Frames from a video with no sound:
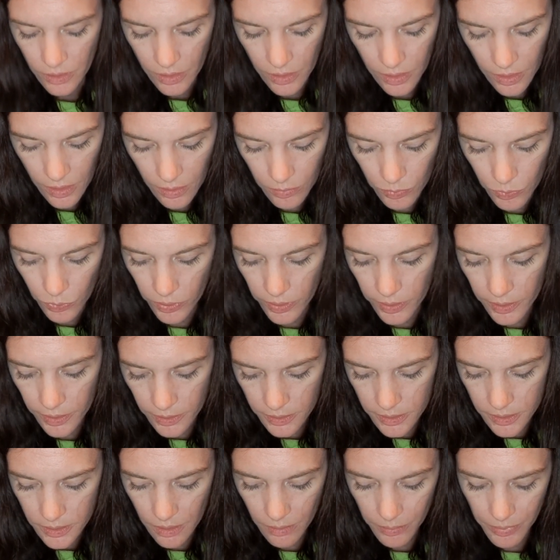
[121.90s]
We're going
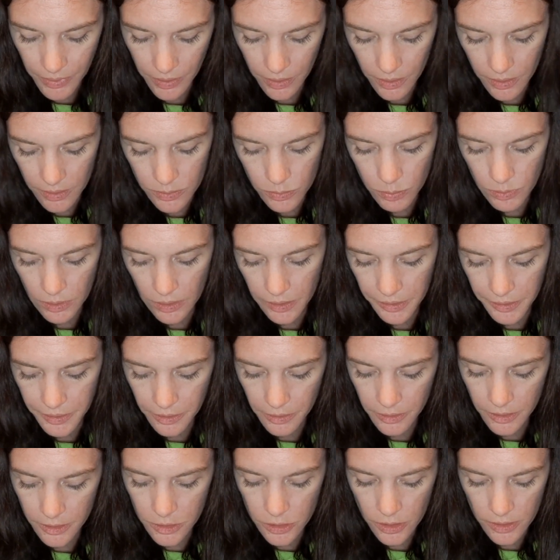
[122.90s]
to stop here because we
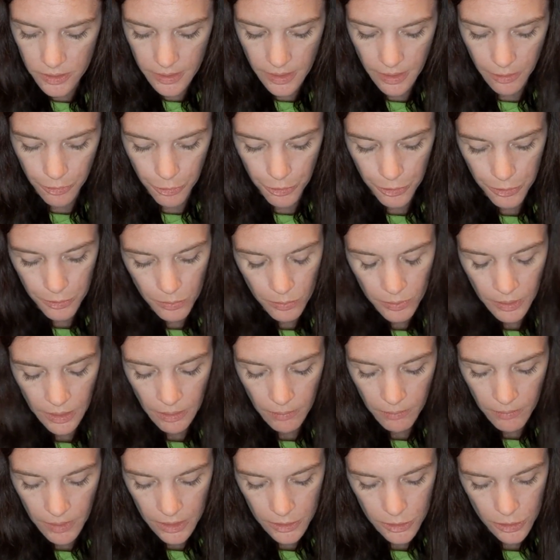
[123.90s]
literally just had
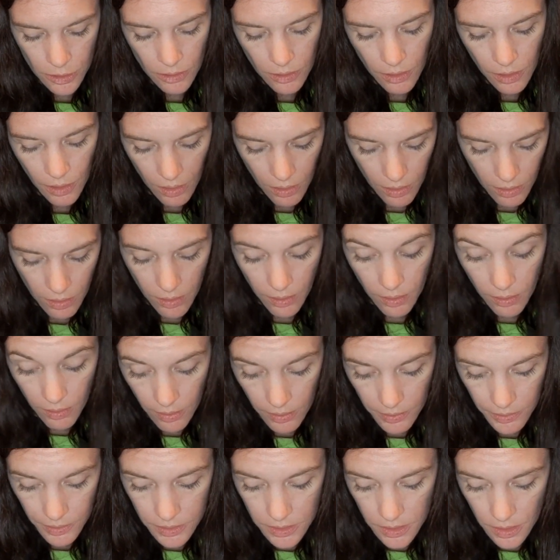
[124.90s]
three major
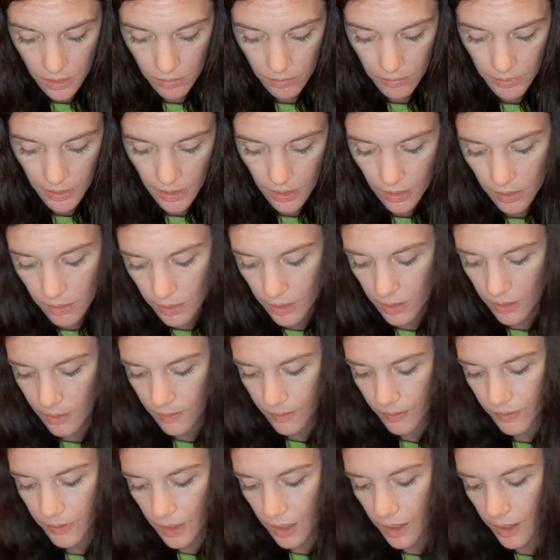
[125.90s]
arcanas come out,
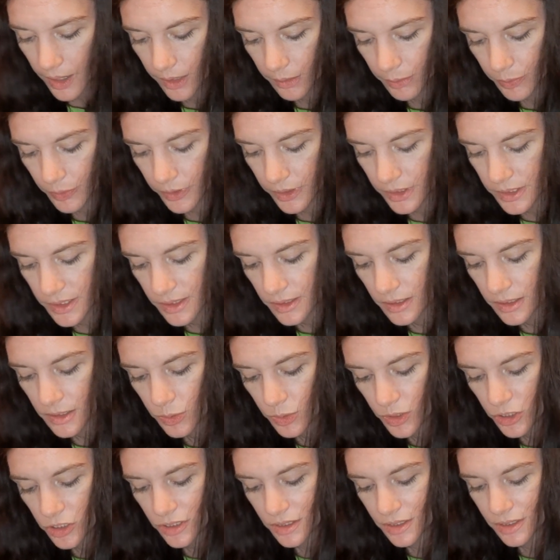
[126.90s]
and the High Priestess,
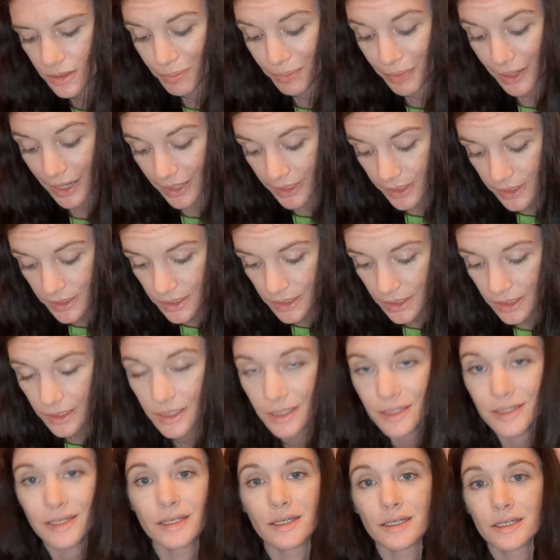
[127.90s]
which is
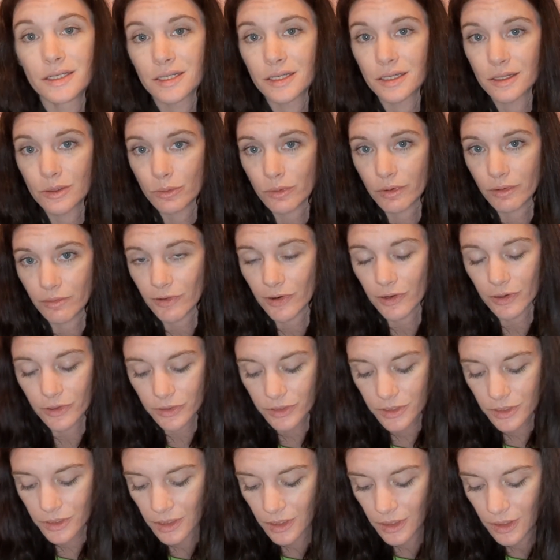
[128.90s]
Pisces, is in
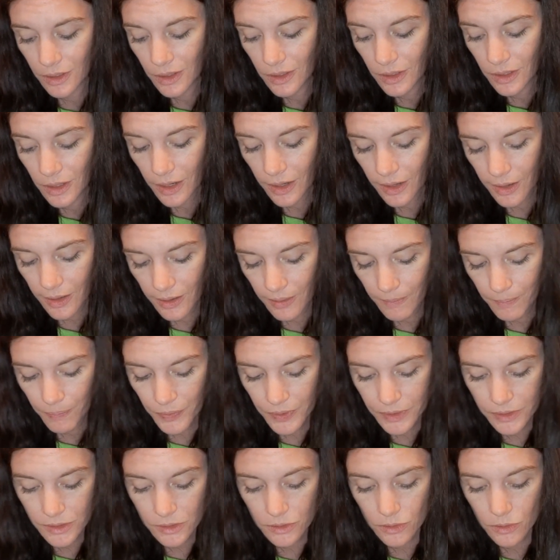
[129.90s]
reverse.
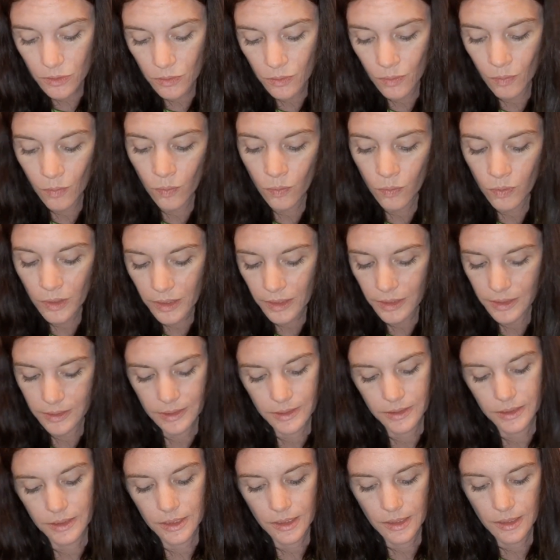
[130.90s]
So
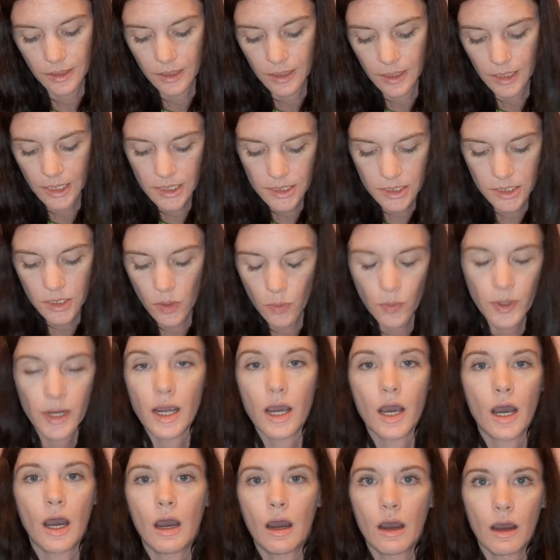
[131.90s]
what is going
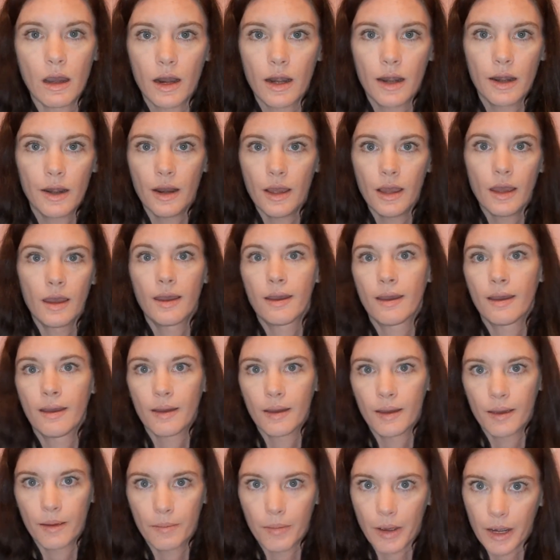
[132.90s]
on,
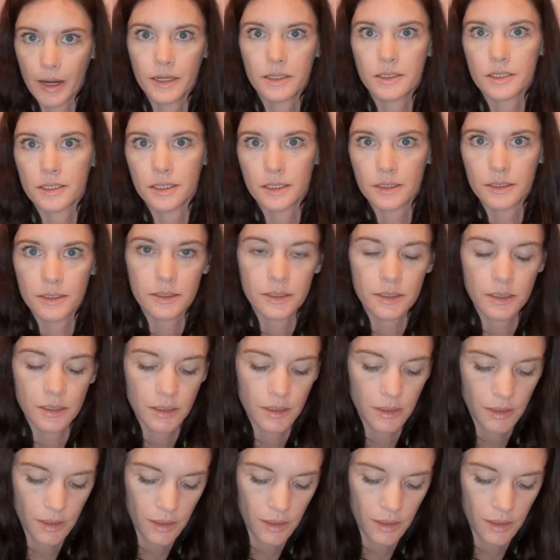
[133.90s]
Pisces?